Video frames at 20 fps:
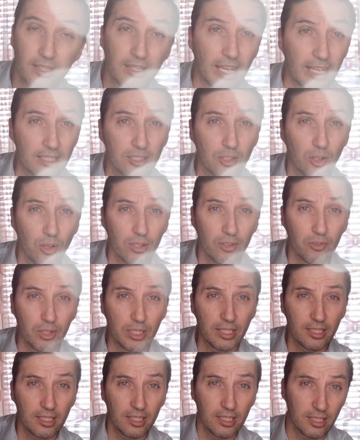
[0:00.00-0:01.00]
Textual
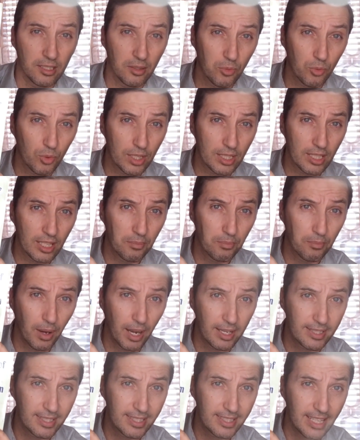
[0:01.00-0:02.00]
Criticism, written
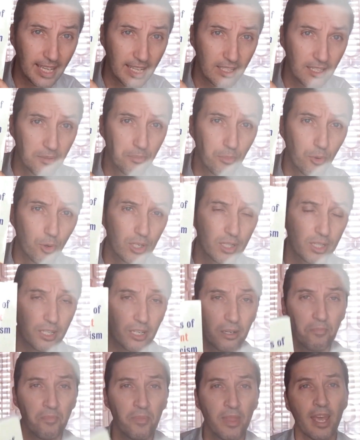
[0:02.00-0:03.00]
by Stanley
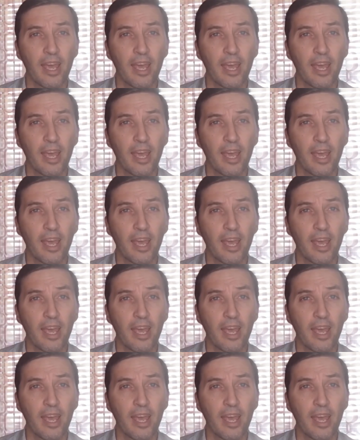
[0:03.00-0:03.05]
Porter.